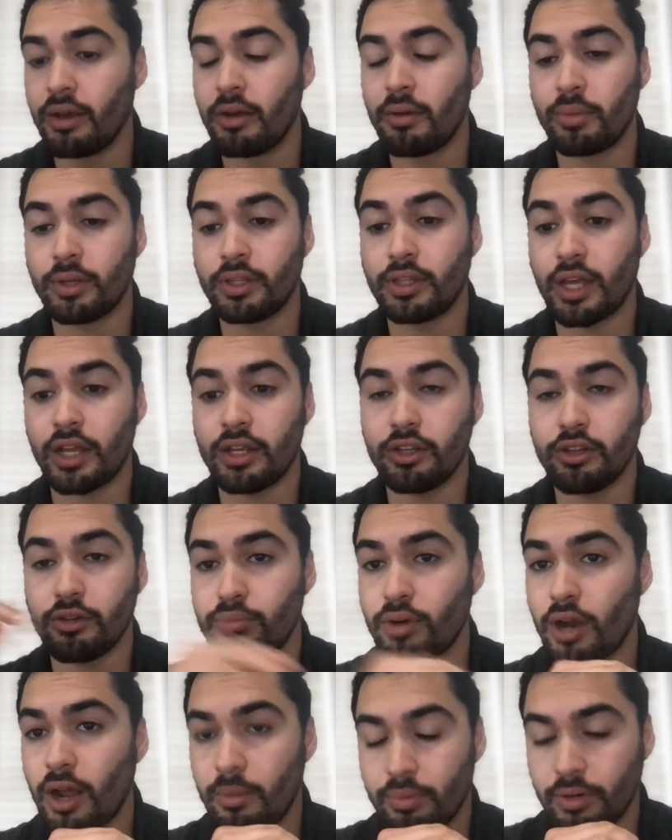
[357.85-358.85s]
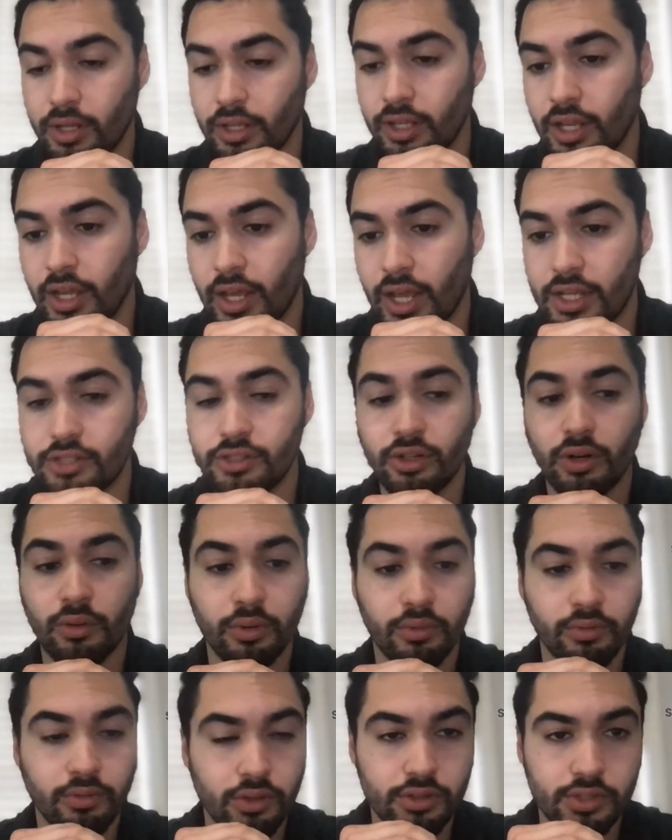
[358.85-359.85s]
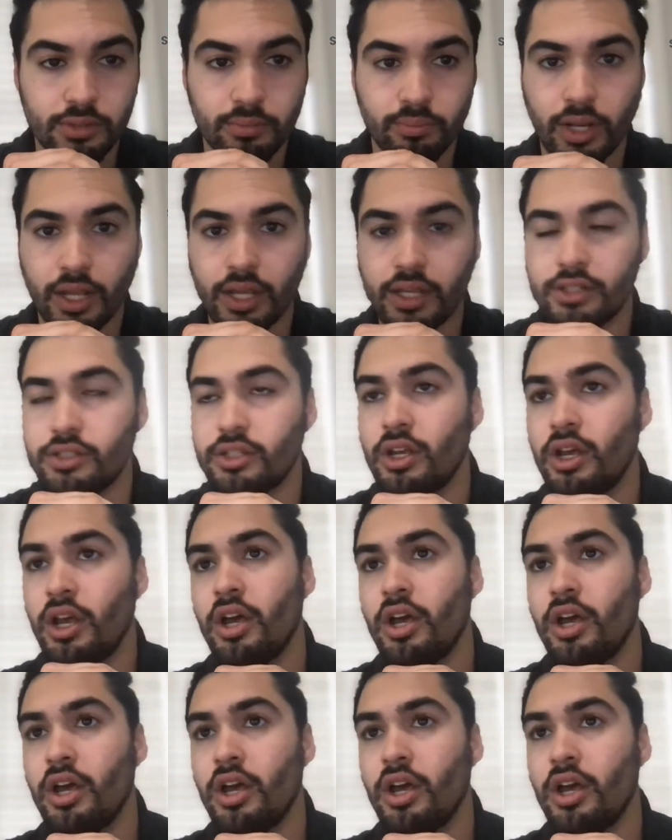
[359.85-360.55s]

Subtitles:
but that new property has no reviews in place.